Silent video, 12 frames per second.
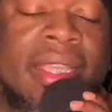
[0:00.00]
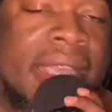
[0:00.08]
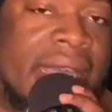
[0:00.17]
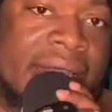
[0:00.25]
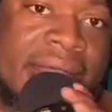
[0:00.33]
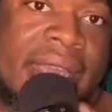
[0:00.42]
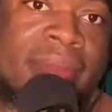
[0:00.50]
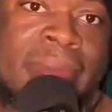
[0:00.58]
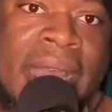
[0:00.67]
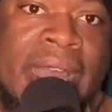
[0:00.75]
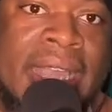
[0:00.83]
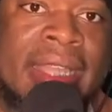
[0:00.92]
In their
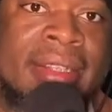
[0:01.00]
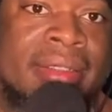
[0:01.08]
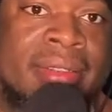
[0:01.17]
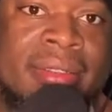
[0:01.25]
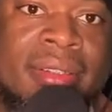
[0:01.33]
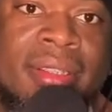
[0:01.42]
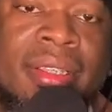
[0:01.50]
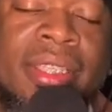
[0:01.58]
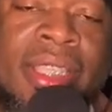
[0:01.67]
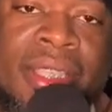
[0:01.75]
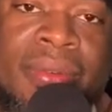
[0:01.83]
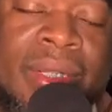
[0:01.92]
mind,
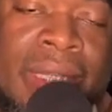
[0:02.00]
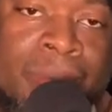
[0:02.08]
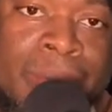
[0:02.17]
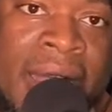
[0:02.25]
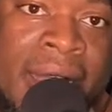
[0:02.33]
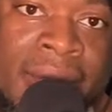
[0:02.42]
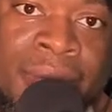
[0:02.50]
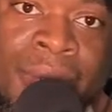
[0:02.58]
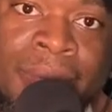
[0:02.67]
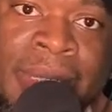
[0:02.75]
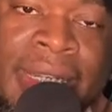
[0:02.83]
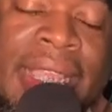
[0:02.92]
you were the
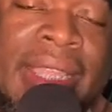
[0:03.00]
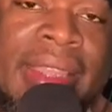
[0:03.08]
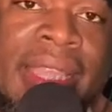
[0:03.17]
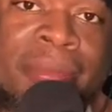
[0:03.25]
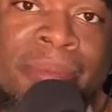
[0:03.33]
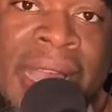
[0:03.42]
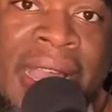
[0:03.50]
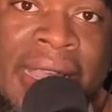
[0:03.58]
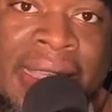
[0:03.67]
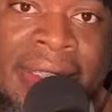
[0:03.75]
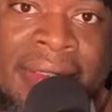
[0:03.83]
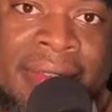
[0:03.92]
bondwoman. In their
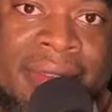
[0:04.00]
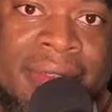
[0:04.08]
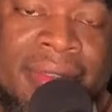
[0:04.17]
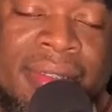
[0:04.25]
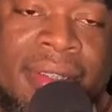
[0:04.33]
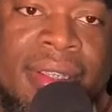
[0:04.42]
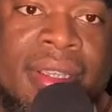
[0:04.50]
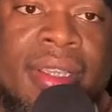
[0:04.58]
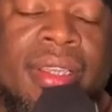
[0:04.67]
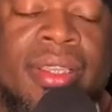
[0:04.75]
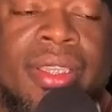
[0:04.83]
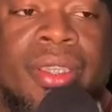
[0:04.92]
mind,
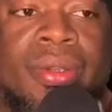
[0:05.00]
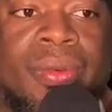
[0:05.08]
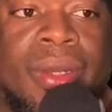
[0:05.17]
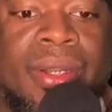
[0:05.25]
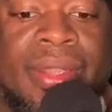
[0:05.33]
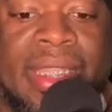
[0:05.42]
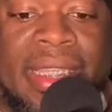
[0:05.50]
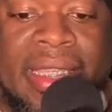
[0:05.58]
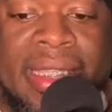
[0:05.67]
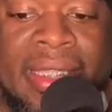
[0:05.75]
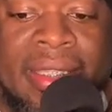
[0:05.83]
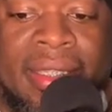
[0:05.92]
you were
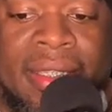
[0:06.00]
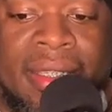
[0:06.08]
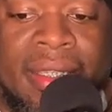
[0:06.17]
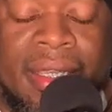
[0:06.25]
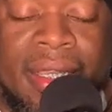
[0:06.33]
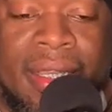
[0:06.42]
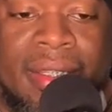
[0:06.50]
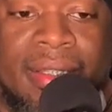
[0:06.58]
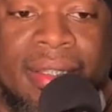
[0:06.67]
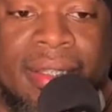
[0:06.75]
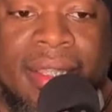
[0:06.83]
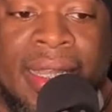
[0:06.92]
the
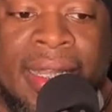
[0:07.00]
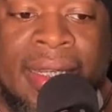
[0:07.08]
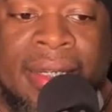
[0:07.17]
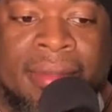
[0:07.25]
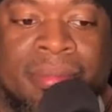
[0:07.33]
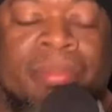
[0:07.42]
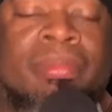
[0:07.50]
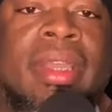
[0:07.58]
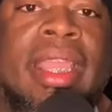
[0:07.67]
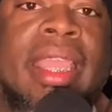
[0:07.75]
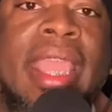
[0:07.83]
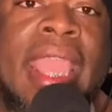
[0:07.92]

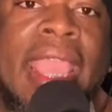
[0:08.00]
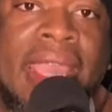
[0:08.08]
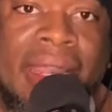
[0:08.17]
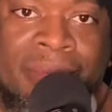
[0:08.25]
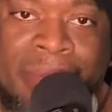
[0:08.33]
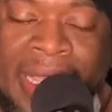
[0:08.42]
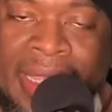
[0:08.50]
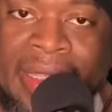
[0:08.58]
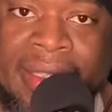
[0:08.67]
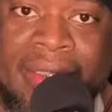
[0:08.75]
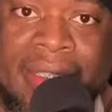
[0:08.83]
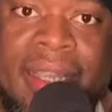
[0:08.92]

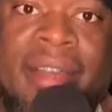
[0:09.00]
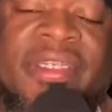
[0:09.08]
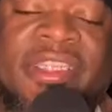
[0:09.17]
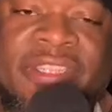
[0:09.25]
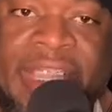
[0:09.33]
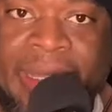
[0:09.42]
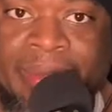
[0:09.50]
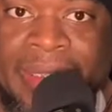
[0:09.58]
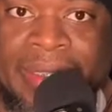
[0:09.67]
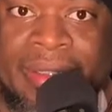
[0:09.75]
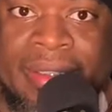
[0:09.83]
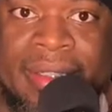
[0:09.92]
handmaid of the family.